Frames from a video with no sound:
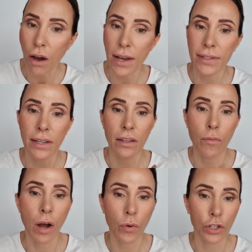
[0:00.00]
eyes, then you
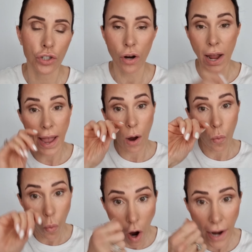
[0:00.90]
might want to try our
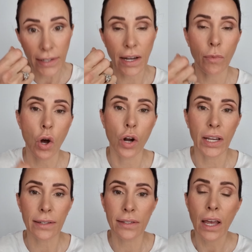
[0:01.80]
wind up
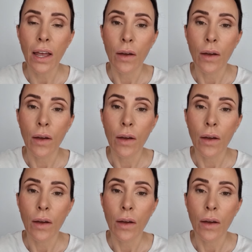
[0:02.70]
onyx,